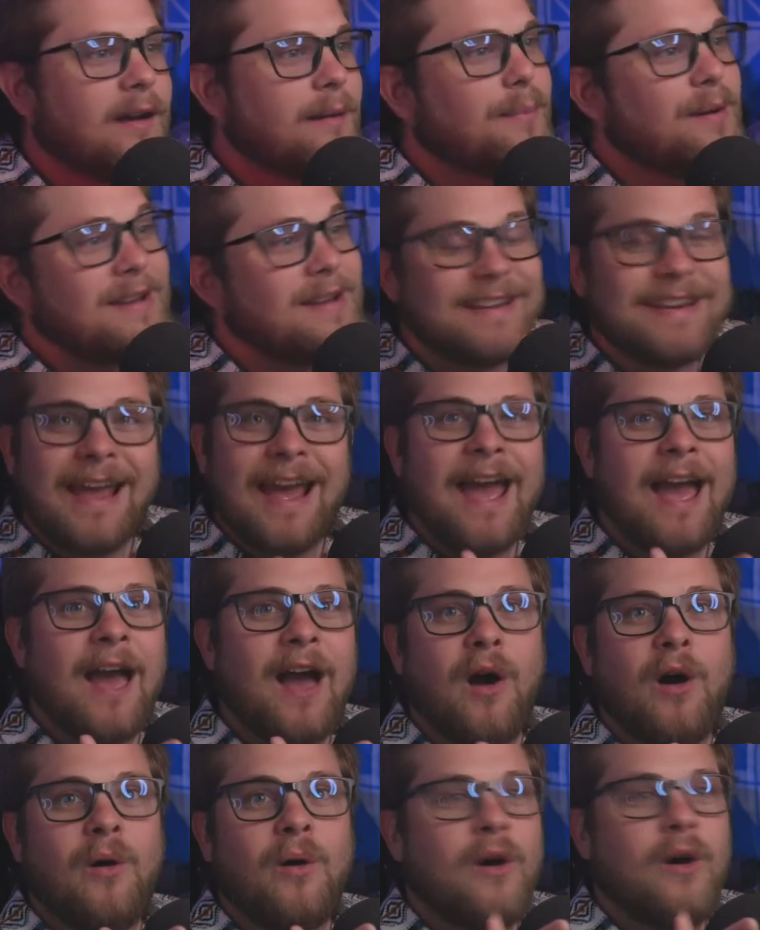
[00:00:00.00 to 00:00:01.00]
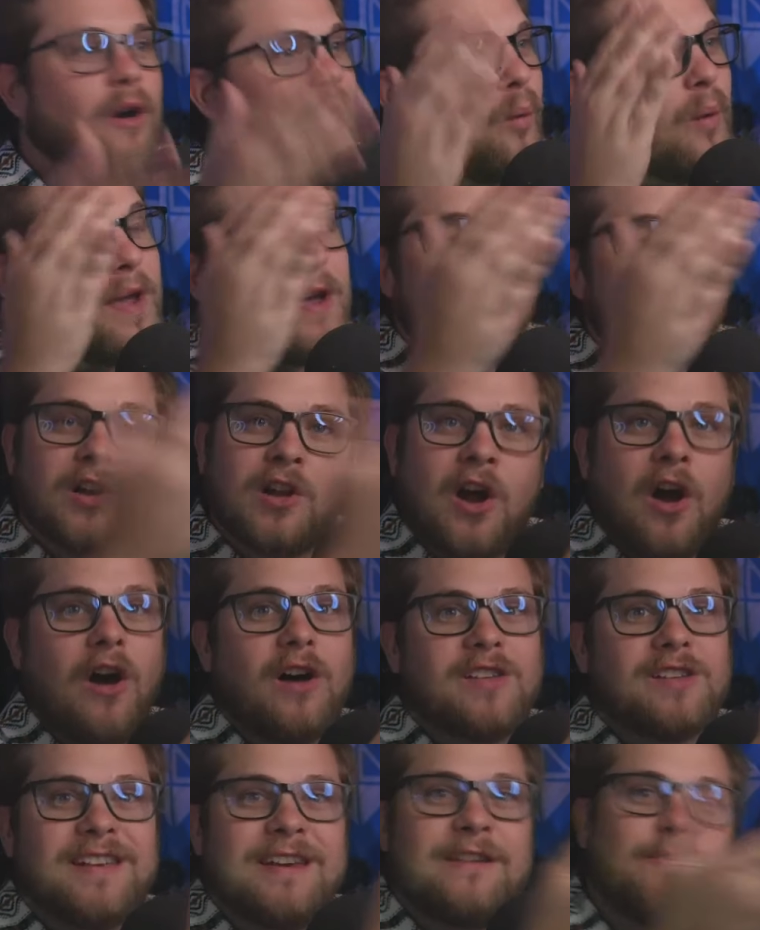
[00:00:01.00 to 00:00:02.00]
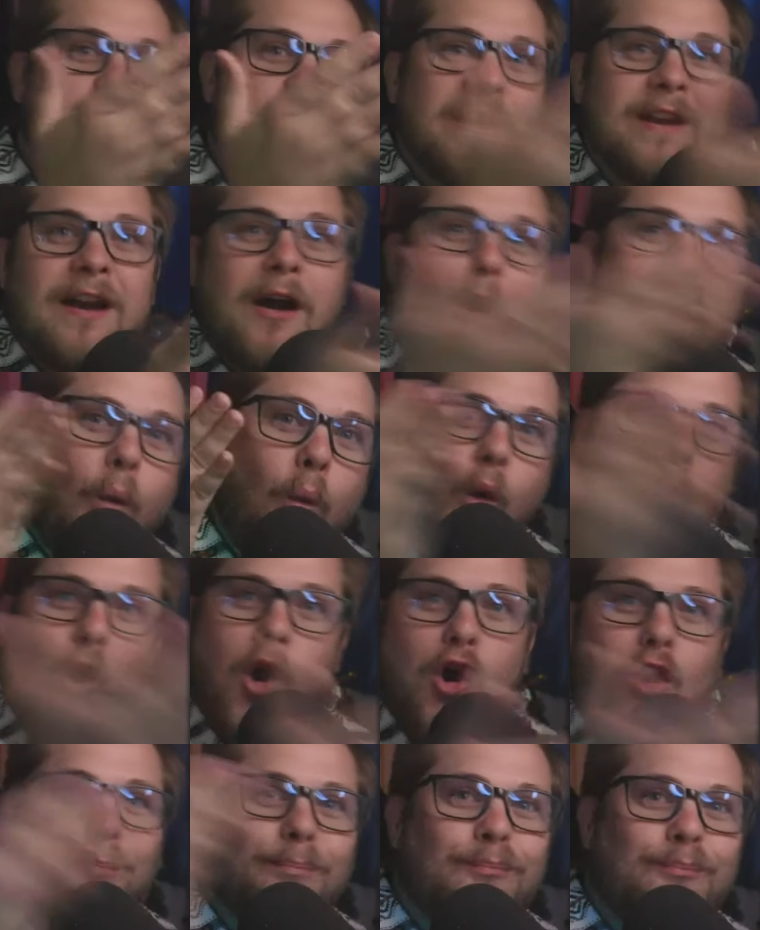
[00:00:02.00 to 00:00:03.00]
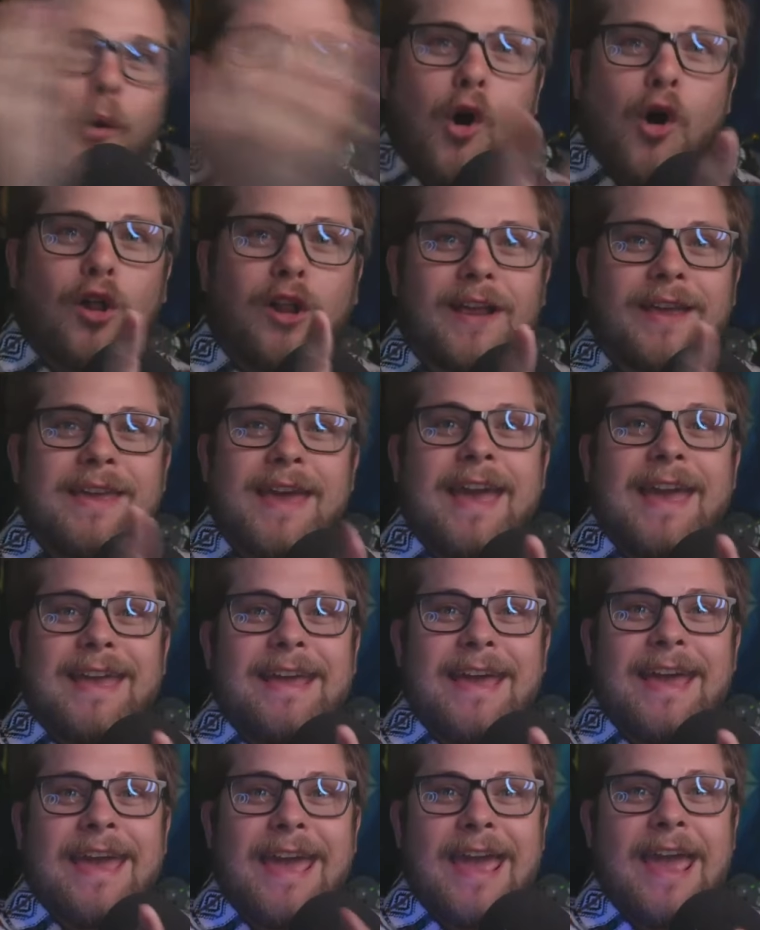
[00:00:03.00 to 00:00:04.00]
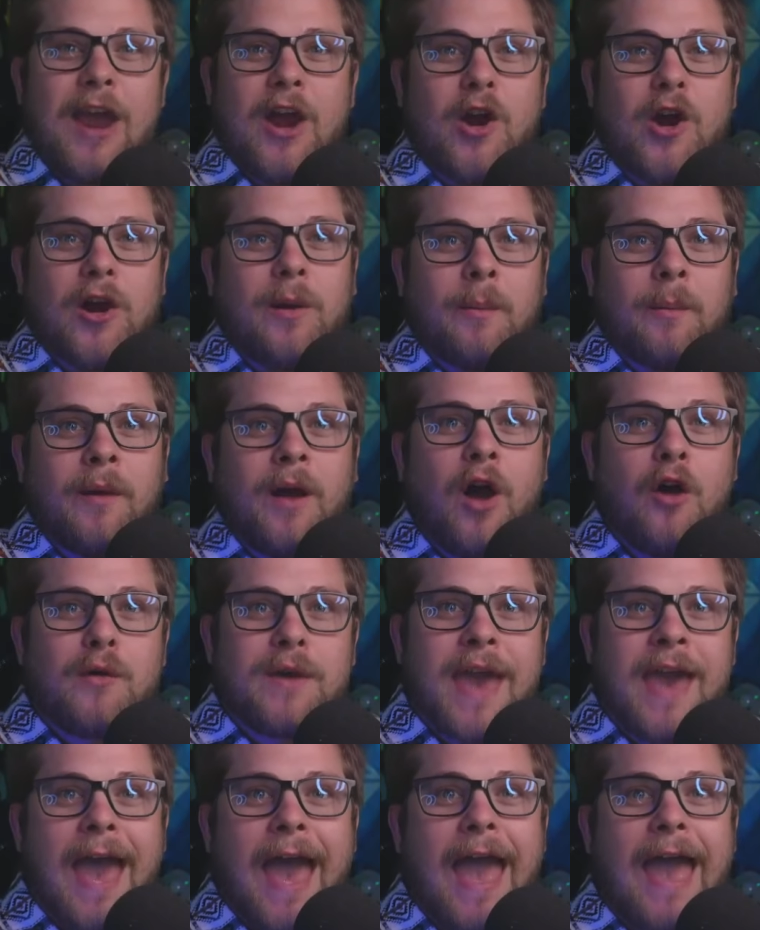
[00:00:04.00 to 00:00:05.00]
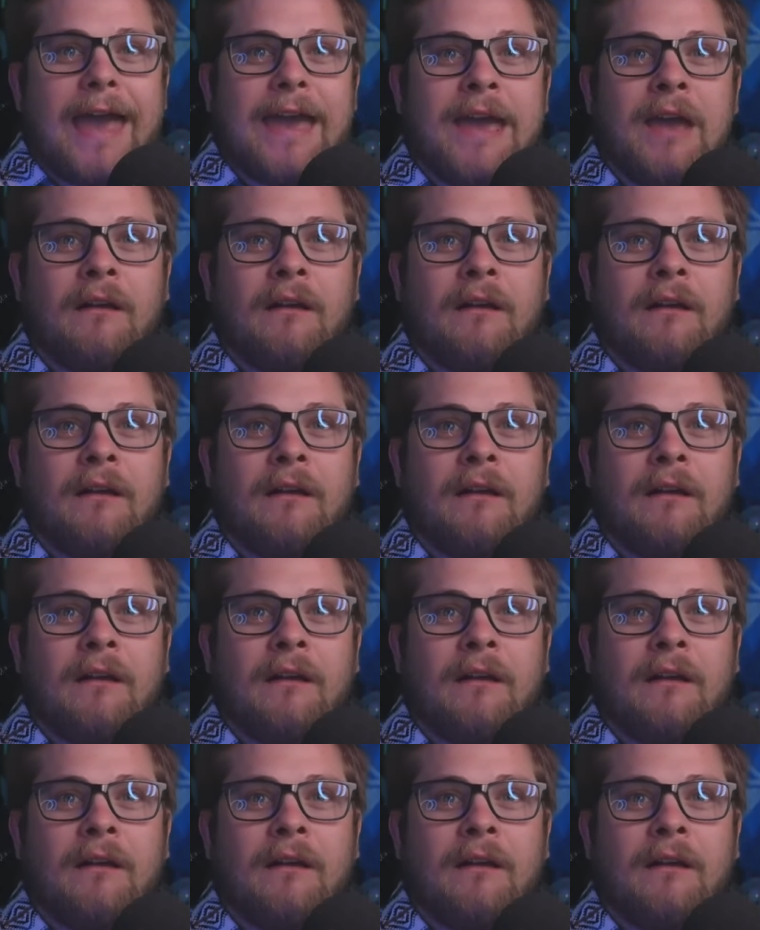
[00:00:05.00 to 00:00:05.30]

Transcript: But now we are causing real-world bullying here, okay?